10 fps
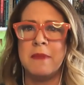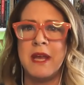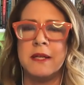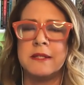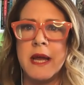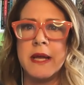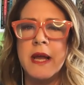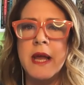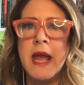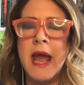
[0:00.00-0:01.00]
I mean? It's like,
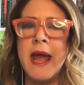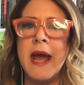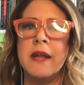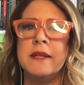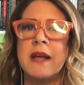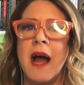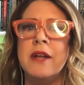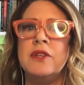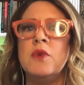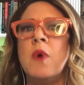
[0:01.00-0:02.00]
and
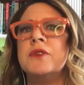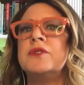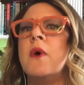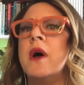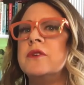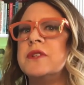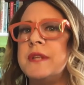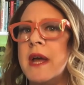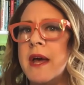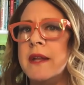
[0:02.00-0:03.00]
I do also
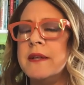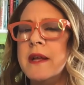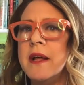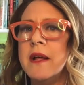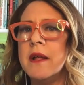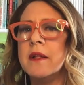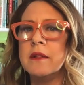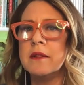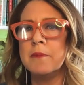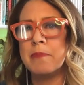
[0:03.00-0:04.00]
understand
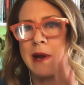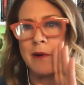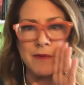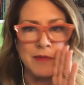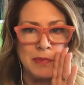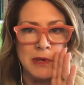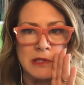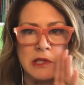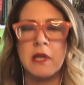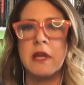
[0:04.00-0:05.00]
the power of the
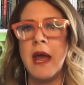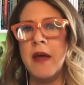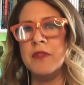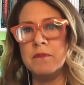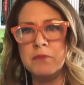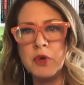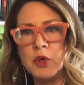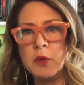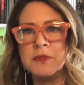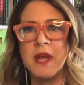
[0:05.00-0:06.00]
pussy and the
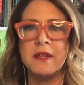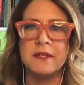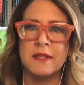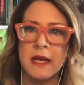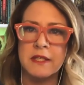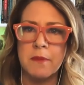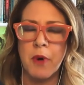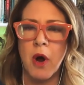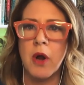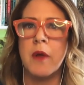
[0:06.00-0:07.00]
boobs and the mm-hmm. sexy mm-hmm.
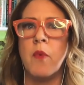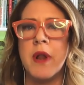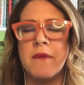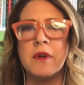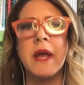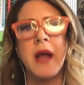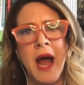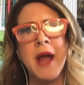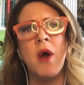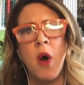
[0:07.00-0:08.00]
part and whatever. Like
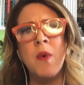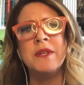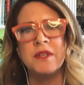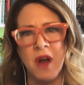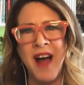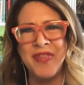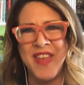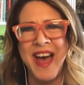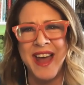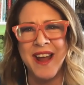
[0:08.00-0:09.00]
I always mm. got
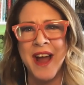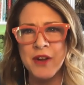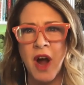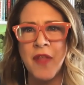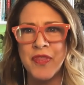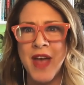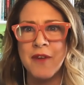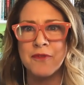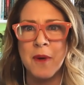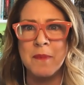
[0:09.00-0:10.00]
that. I got
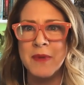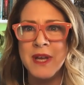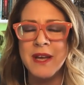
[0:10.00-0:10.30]
that from